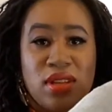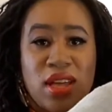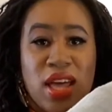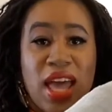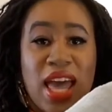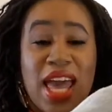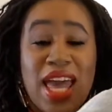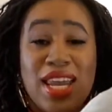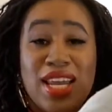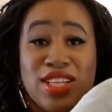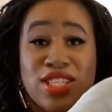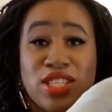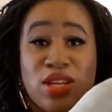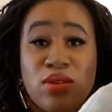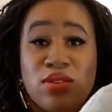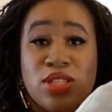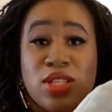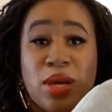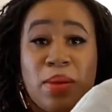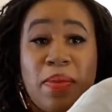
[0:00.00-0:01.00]
And it
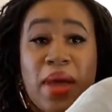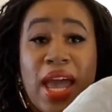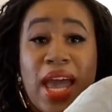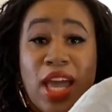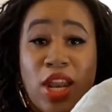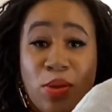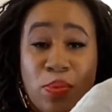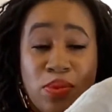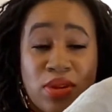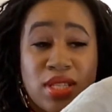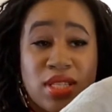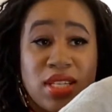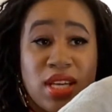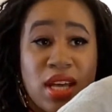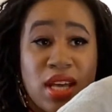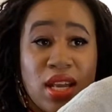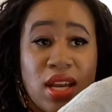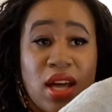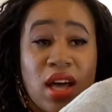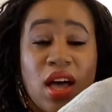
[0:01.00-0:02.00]
soaks up 80%
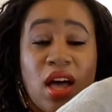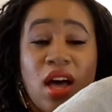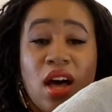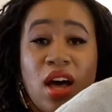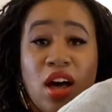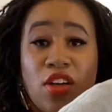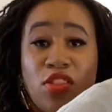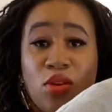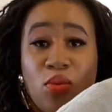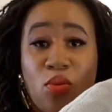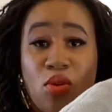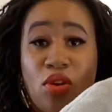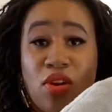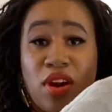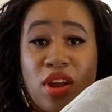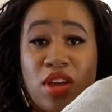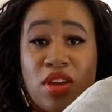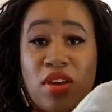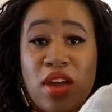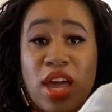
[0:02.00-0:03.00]
of the water
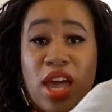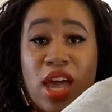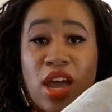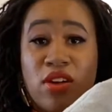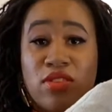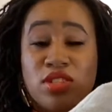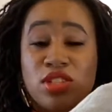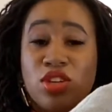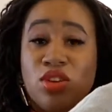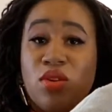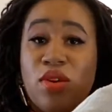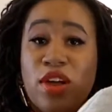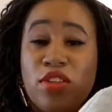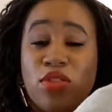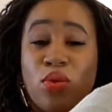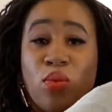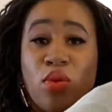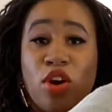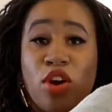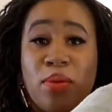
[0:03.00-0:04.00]
in your hair, so you don't have to
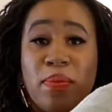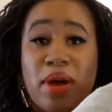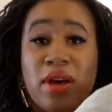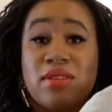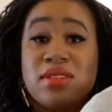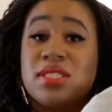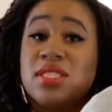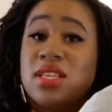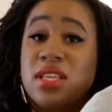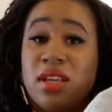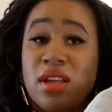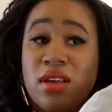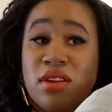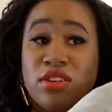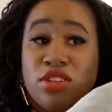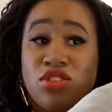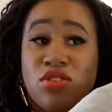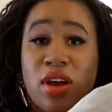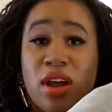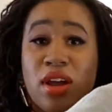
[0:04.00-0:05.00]
worry about sitting on the
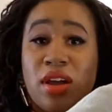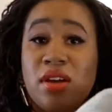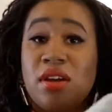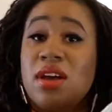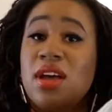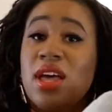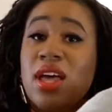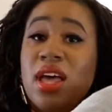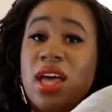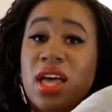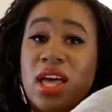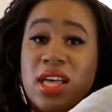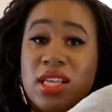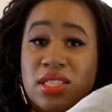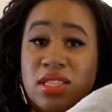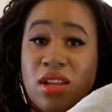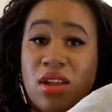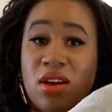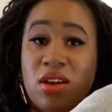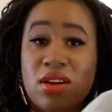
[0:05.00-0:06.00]
dryer as
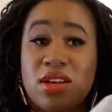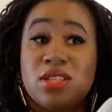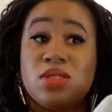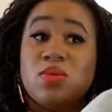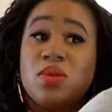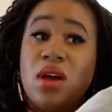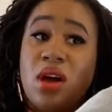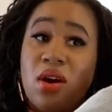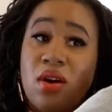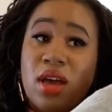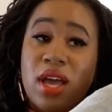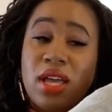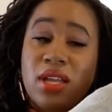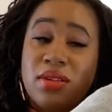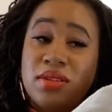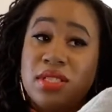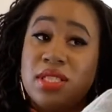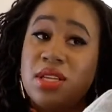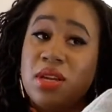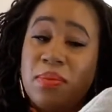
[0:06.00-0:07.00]
long, because we all have to
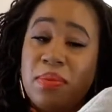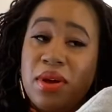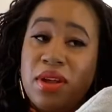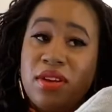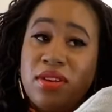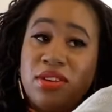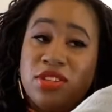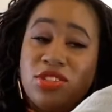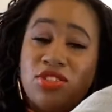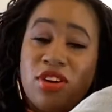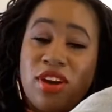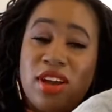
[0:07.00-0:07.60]
sit up under the dryer.